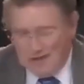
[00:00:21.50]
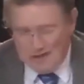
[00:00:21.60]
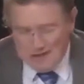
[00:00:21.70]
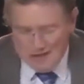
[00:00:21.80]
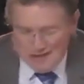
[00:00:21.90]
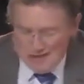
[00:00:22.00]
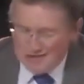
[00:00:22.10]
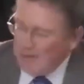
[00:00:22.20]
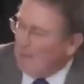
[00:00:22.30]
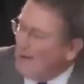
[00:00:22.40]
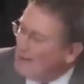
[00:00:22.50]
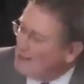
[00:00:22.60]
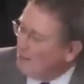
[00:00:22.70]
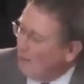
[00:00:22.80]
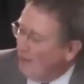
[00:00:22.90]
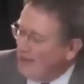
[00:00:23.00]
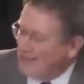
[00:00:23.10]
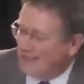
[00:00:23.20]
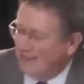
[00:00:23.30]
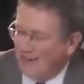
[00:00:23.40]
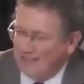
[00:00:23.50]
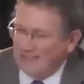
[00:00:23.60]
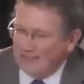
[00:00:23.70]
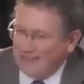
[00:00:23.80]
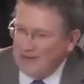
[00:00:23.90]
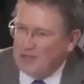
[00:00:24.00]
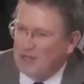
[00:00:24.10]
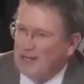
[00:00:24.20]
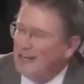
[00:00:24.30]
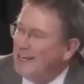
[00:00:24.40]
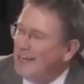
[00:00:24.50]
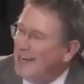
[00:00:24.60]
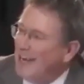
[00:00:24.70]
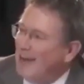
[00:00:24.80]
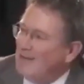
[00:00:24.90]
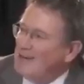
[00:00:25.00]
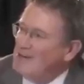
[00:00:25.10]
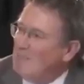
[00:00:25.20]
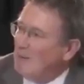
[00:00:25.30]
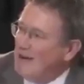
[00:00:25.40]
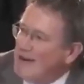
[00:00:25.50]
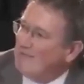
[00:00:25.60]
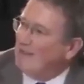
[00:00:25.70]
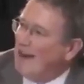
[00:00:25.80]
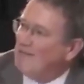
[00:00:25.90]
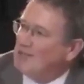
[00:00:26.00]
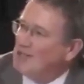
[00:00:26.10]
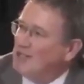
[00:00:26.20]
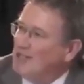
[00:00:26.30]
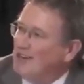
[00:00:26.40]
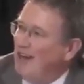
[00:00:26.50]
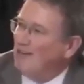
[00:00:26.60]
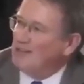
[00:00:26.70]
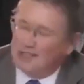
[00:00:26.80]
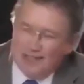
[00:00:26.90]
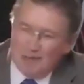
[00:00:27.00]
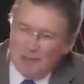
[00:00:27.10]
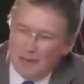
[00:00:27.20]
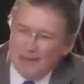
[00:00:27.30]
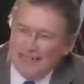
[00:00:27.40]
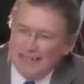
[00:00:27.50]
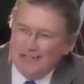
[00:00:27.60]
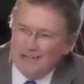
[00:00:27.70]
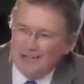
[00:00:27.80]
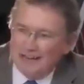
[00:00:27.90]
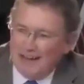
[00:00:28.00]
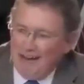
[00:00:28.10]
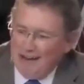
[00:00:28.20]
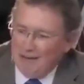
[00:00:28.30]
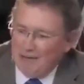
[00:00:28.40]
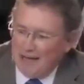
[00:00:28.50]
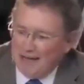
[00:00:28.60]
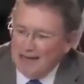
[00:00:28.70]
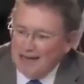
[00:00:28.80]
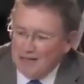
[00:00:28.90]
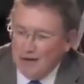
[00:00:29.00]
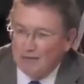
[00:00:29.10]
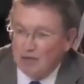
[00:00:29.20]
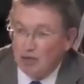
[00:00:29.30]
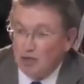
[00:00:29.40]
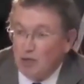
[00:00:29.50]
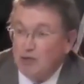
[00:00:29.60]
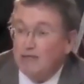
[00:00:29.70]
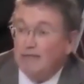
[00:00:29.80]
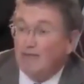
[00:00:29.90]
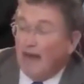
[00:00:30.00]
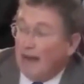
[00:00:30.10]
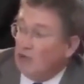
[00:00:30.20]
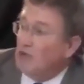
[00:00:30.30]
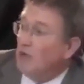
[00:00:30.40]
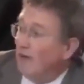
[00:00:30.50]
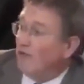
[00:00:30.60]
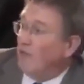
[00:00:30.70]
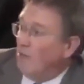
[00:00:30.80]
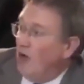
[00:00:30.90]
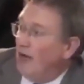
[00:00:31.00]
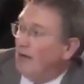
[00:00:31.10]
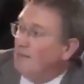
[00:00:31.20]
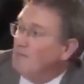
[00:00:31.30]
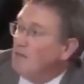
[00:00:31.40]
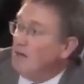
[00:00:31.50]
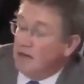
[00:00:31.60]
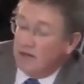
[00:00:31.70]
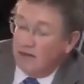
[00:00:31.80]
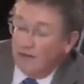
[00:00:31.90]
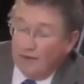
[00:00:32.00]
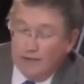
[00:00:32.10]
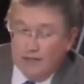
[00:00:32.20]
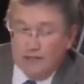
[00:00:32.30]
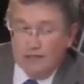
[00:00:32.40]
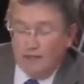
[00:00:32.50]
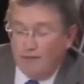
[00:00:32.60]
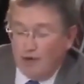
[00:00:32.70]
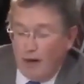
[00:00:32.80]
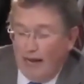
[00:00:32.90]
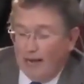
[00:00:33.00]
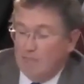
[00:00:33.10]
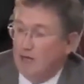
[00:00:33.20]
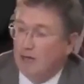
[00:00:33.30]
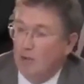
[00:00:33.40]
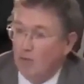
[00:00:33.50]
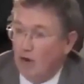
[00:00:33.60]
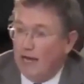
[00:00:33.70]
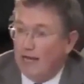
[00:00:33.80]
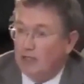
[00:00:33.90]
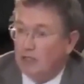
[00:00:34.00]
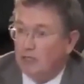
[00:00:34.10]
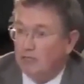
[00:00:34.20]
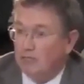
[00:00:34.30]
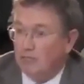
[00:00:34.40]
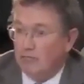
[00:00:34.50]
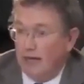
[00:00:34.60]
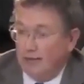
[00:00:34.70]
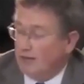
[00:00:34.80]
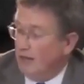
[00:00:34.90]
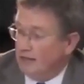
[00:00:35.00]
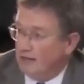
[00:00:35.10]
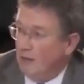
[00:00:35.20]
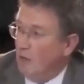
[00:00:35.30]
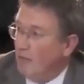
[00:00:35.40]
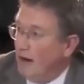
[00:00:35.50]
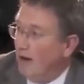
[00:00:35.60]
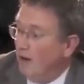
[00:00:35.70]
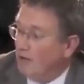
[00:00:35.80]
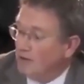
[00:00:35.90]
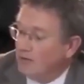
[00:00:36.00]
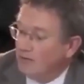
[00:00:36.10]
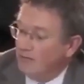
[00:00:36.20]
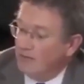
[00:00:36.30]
But the principle is called dilution. And when you print $5 trillion and you put it into the economy, you have diluted the value of the money. So, for instance, if you had a minimum wage at some amount